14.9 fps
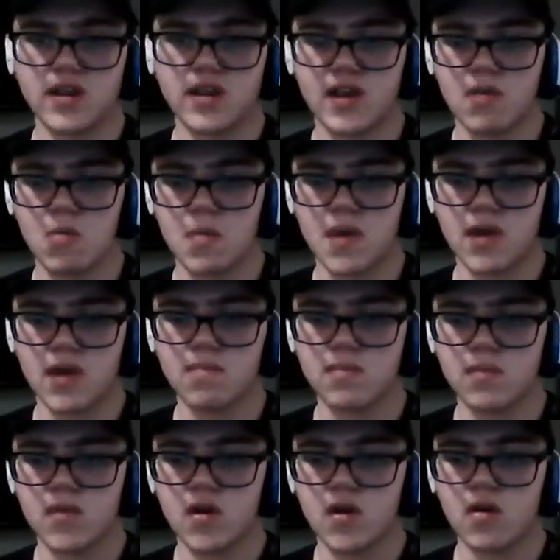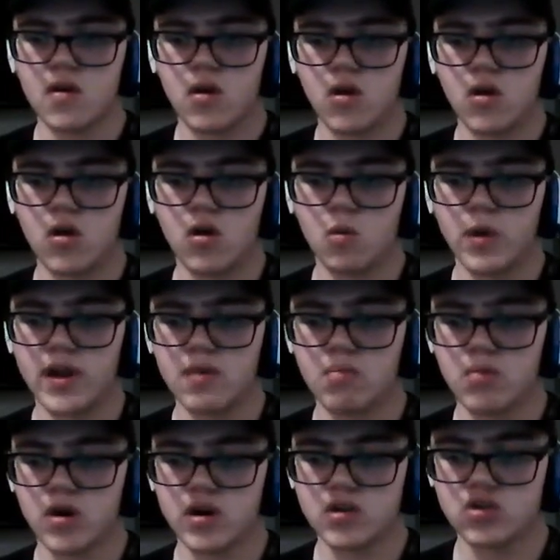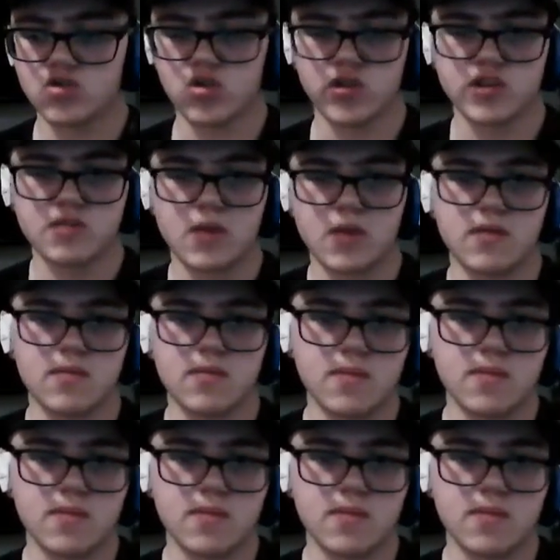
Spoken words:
in MMA or winning Britain's Strongest Man?